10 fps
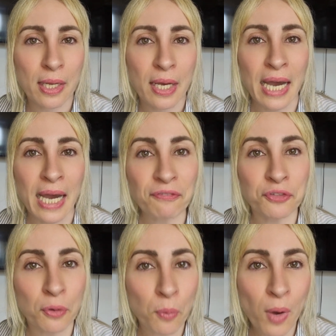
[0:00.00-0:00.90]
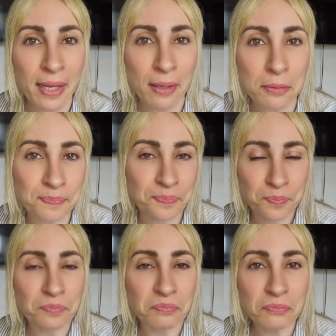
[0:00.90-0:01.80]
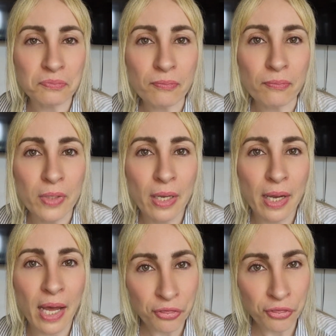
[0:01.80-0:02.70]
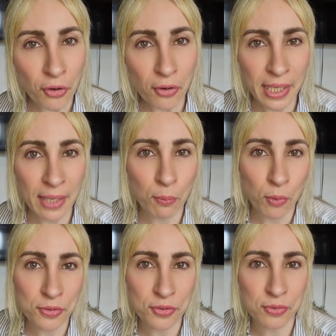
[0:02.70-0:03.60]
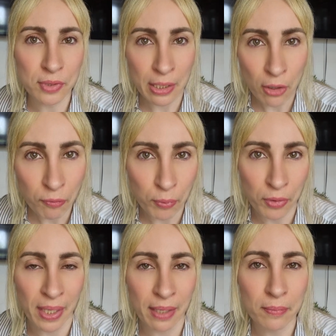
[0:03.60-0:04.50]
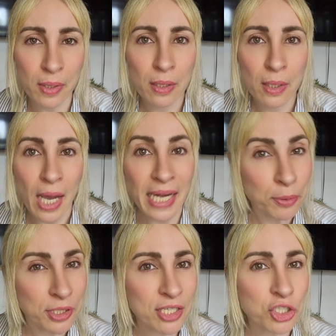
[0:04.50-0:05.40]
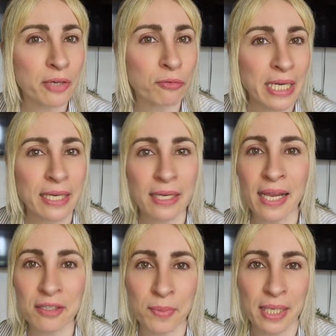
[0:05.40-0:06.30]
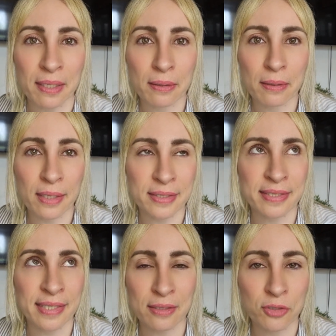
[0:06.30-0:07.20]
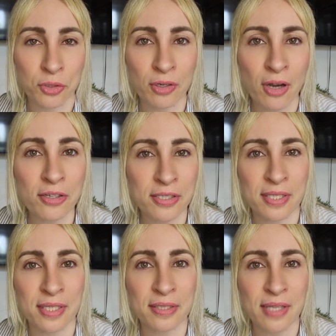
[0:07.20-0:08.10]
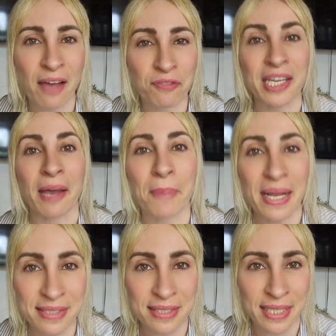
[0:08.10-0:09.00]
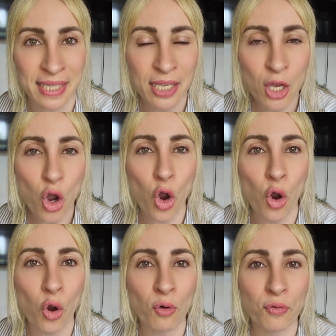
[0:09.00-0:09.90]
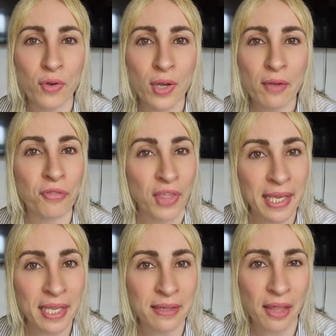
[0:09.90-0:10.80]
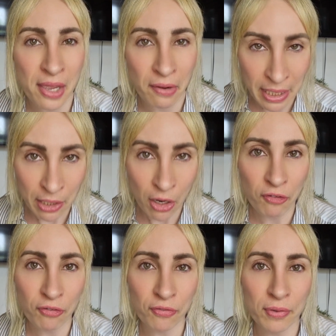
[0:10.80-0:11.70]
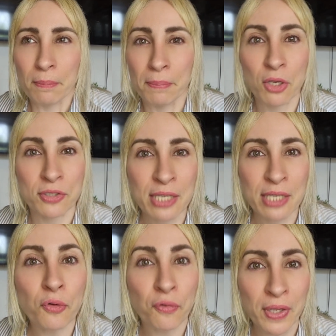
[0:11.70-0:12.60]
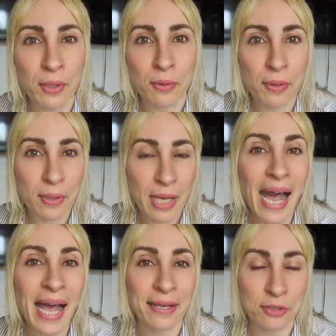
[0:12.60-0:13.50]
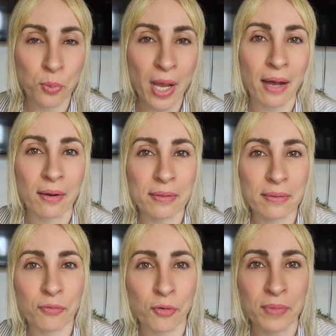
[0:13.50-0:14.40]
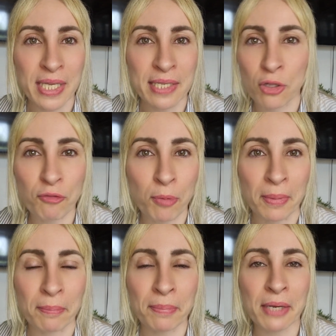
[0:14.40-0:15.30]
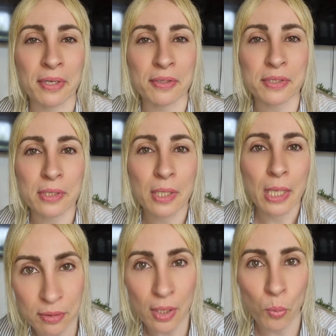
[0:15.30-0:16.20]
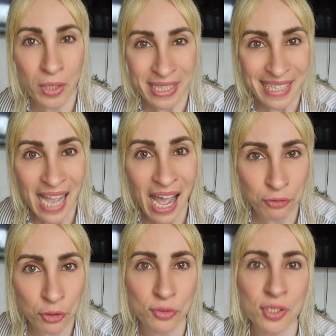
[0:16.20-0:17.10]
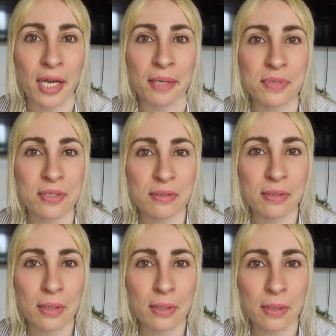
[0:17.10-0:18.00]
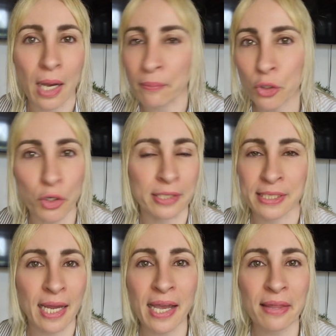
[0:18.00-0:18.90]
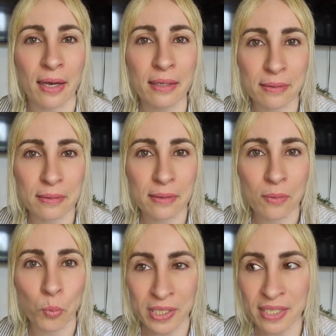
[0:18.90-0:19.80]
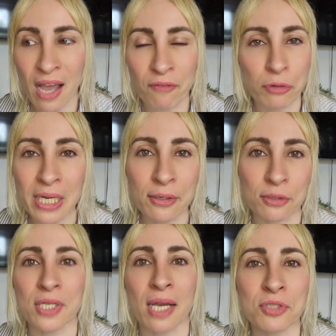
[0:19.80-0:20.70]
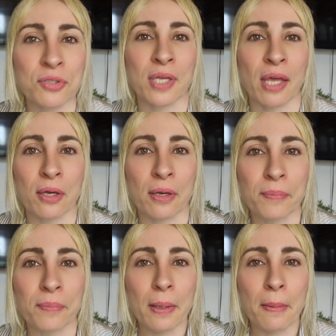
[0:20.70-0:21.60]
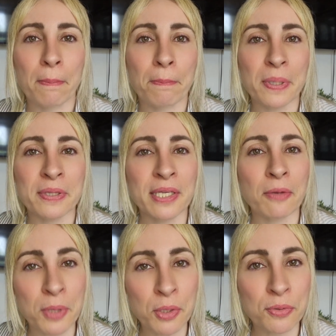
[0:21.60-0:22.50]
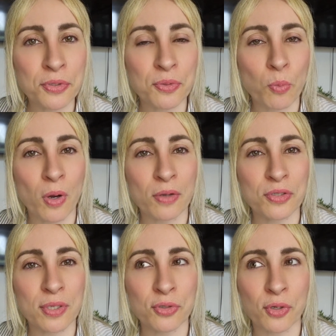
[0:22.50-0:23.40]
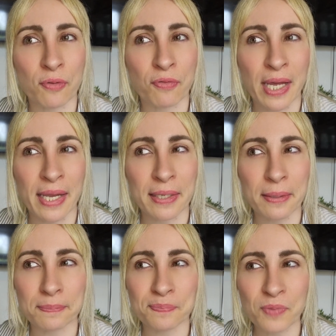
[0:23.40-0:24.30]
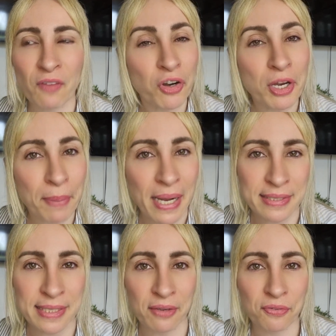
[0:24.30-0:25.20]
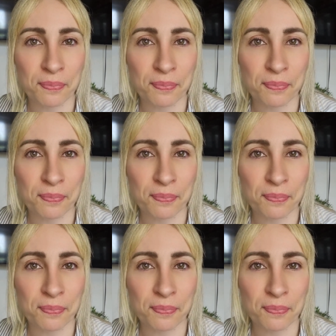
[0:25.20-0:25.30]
And after a while, I thought he was in love with me. And he potentially really liked me. As I said, narcissists have the capacity of thinking that they're in love, because they do feel high as well from these love bombing periods. We did have good times. I'm not going to deny that. We did have really good times together. But the abuse was sort of like very passive.